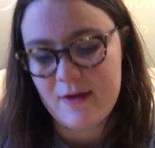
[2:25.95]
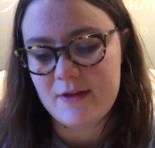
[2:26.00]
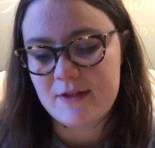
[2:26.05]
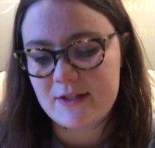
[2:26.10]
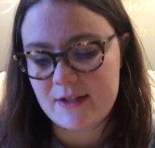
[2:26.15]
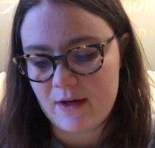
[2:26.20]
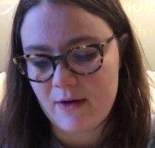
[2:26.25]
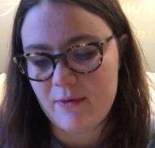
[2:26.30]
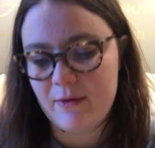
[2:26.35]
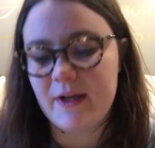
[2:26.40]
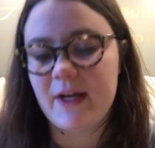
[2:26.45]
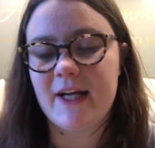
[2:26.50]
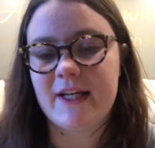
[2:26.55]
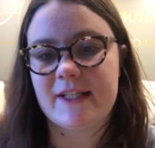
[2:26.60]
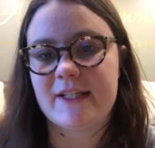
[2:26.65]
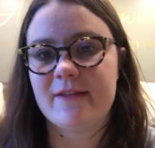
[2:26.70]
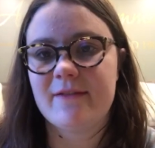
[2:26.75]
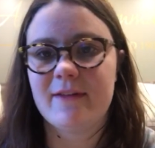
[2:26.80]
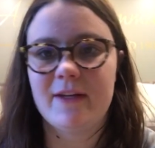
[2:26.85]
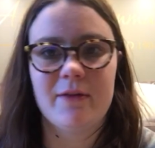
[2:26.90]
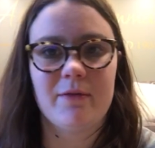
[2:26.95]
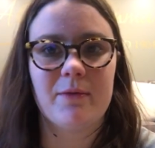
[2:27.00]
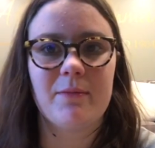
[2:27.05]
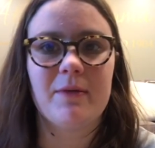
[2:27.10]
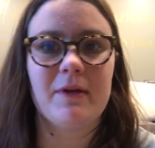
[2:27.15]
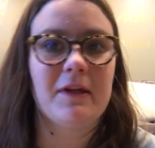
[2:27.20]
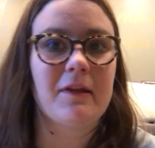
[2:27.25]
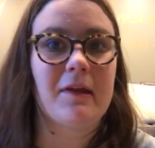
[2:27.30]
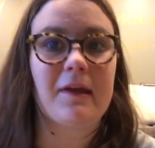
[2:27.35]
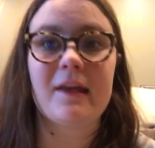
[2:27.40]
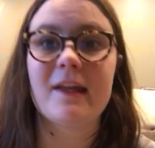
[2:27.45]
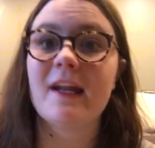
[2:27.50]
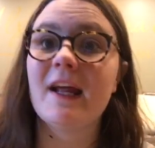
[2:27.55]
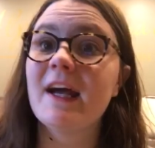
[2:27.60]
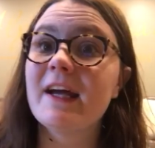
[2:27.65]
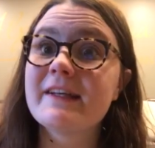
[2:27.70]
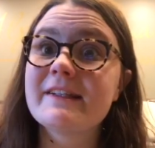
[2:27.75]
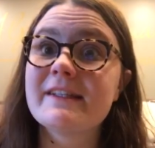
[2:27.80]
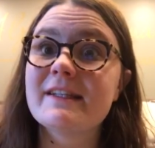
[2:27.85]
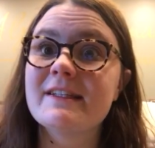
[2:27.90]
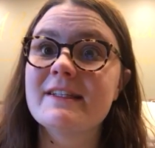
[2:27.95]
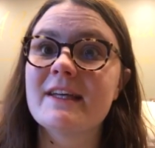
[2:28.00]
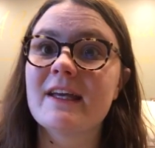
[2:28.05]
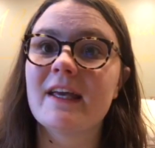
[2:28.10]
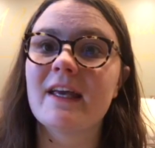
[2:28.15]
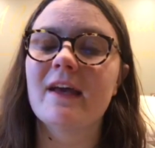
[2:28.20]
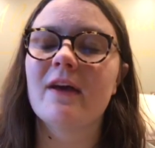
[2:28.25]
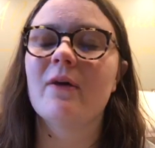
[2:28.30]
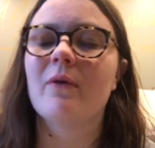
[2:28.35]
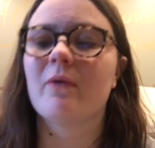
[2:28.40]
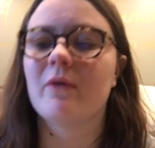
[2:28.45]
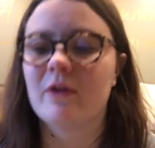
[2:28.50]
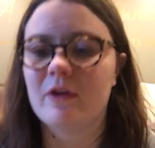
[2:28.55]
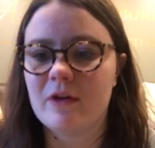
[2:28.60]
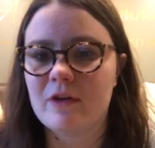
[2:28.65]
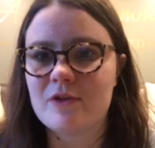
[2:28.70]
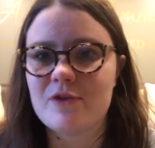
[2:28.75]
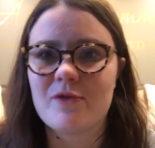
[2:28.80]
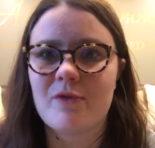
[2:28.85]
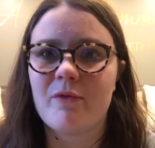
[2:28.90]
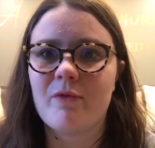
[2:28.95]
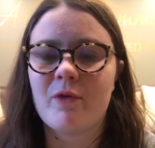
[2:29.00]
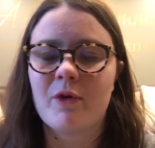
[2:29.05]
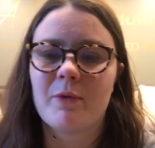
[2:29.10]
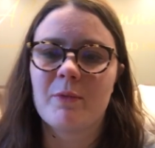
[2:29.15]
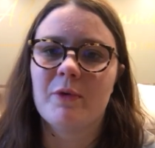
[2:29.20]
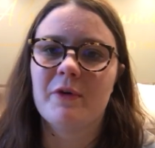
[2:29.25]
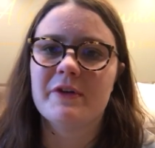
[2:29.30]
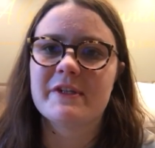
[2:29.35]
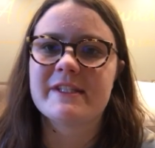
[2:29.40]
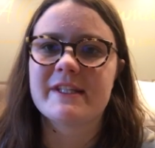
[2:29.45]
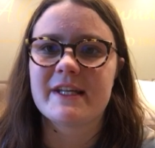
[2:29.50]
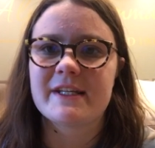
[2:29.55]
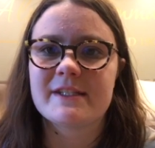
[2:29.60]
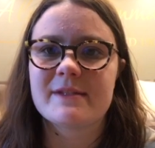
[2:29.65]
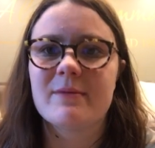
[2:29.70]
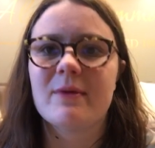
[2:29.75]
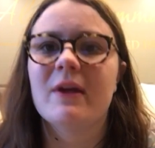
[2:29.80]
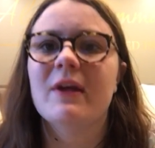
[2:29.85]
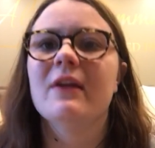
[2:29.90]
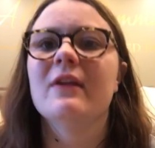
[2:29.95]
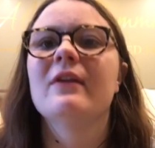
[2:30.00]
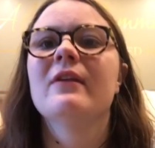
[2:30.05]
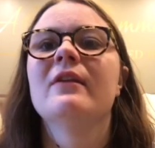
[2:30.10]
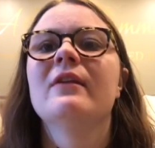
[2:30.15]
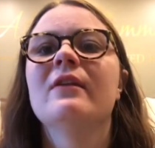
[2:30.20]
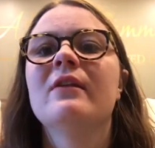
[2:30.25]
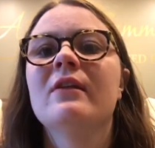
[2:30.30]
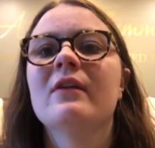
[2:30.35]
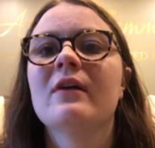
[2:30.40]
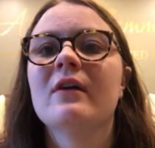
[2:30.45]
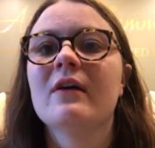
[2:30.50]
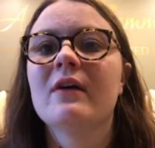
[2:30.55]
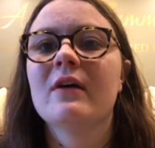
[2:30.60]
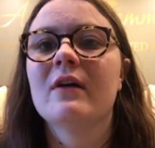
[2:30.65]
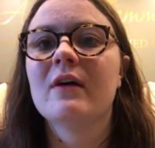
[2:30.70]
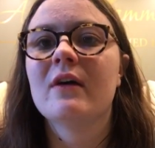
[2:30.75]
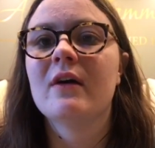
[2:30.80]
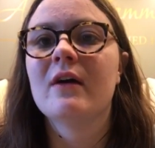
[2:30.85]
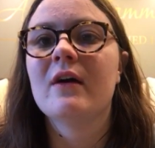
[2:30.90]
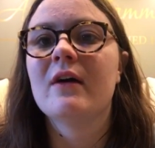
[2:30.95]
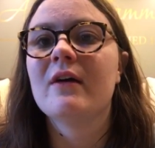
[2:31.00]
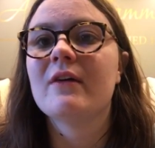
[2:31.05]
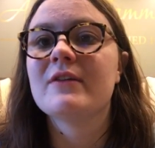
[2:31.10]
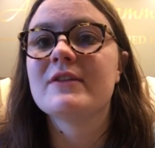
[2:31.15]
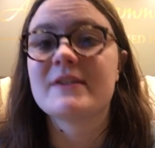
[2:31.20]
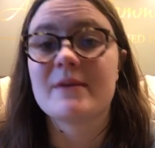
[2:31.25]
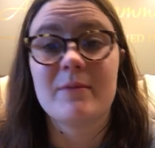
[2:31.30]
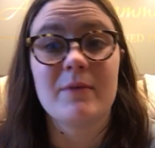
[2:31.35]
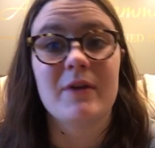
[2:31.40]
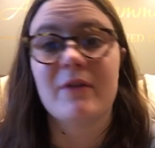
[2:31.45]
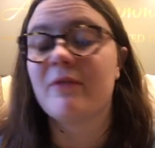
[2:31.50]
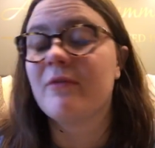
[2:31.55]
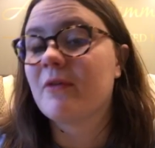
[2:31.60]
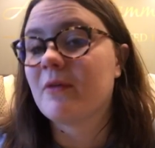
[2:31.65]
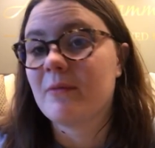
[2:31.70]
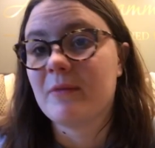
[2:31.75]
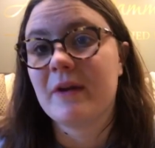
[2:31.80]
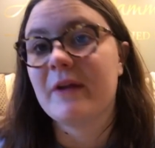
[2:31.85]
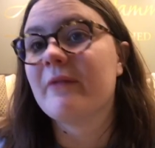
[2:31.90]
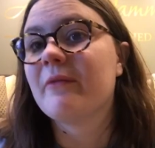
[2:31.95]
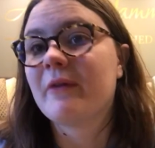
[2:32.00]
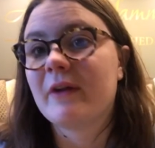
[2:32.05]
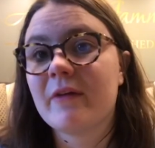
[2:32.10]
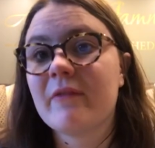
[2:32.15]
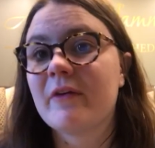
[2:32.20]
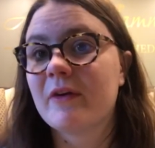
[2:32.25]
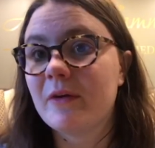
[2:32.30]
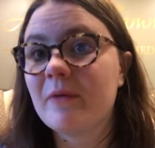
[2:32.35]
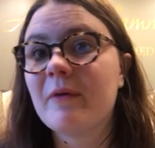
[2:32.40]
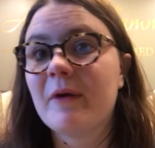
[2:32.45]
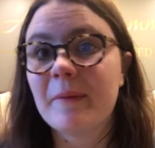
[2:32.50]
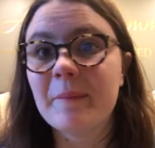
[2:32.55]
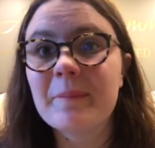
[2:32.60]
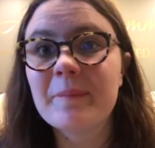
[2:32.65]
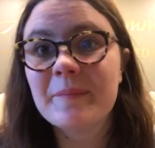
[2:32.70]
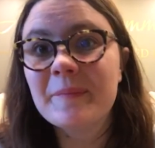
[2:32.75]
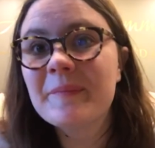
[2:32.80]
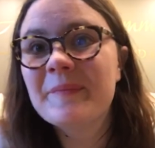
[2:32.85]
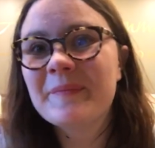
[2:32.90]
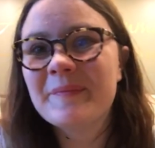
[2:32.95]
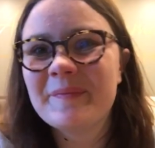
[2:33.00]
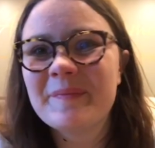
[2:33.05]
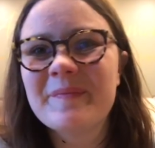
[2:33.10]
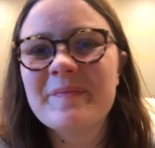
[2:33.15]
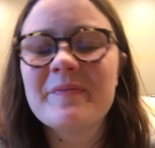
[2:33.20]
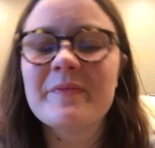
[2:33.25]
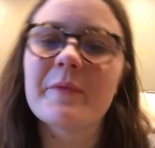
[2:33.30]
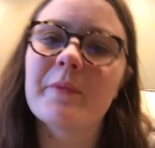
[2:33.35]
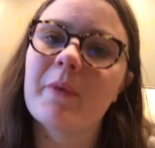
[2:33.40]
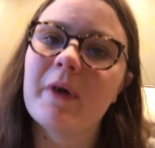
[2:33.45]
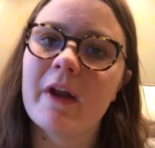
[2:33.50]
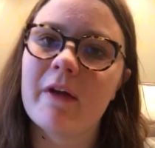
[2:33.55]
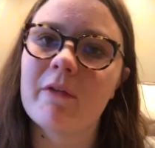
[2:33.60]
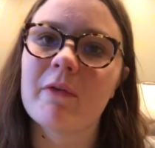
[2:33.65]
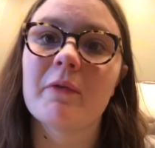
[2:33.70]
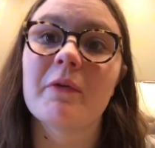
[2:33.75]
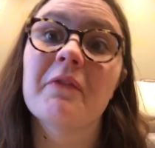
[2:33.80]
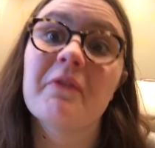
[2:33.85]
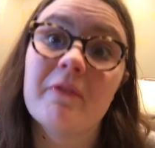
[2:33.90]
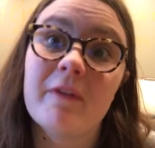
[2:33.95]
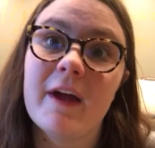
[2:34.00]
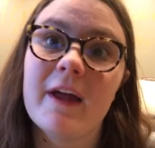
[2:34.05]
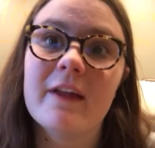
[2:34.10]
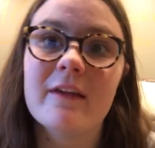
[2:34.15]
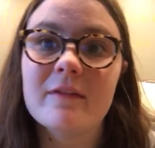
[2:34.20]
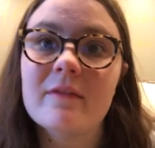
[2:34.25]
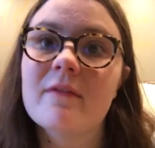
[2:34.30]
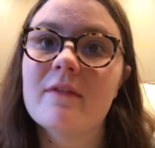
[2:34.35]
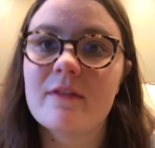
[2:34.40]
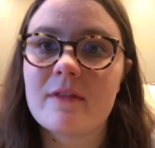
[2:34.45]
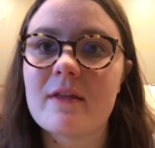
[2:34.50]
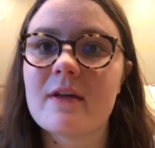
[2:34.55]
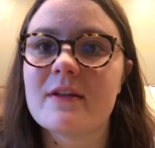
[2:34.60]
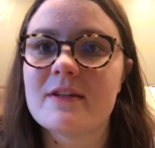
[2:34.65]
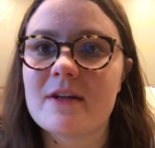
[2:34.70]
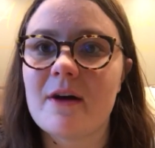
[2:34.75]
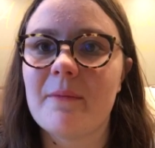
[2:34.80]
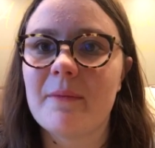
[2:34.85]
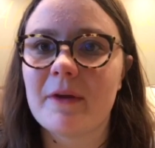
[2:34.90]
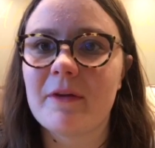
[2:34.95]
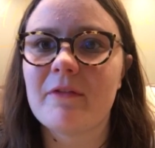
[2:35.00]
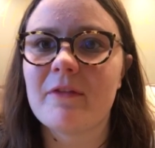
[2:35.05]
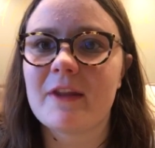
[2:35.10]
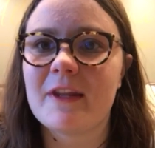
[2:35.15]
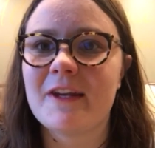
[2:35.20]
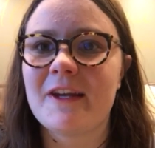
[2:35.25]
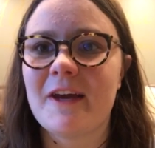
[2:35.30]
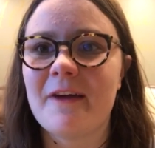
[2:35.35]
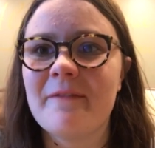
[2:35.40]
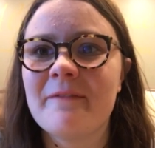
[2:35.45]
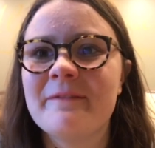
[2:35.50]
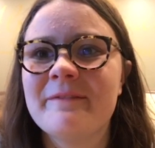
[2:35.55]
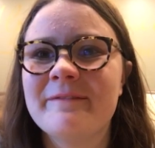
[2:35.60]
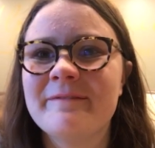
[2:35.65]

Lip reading: So an activity would be like an exit ticket, or you could do a formal assessment, summative, formative, whatever you want, whatever would fit the topic for the day.